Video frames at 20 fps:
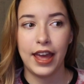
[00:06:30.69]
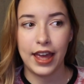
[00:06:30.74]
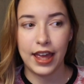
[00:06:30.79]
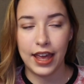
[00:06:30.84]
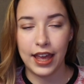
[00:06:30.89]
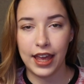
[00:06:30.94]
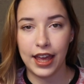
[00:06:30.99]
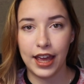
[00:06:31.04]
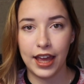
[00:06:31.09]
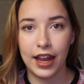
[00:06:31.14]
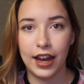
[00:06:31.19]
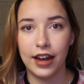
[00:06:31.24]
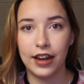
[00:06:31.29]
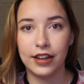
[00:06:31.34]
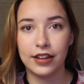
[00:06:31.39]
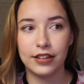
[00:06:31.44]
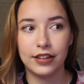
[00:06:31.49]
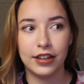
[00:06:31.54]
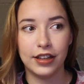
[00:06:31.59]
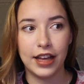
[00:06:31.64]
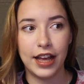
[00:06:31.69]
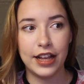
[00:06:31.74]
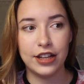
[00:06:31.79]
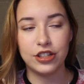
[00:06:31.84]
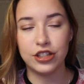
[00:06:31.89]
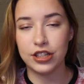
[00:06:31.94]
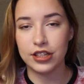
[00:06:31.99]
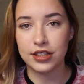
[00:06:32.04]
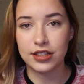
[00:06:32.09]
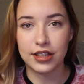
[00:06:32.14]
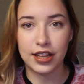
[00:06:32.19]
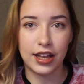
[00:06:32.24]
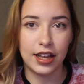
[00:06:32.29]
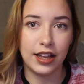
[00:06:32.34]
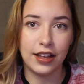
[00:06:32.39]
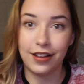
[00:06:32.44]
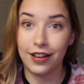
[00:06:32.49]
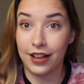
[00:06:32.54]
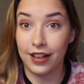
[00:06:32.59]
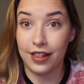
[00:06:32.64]
and it's
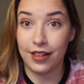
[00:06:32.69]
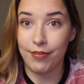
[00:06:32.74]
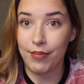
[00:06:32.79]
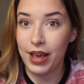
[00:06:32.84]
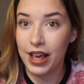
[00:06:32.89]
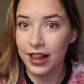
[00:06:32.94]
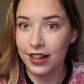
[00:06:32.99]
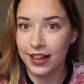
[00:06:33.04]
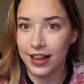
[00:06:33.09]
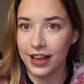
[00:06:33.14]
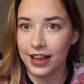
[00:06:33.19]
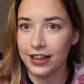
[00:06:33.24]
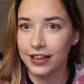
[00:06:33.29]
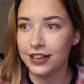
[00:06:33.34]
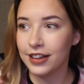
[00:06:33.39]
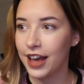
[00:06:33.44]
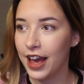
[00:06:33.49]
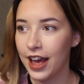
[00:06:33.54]
amazing.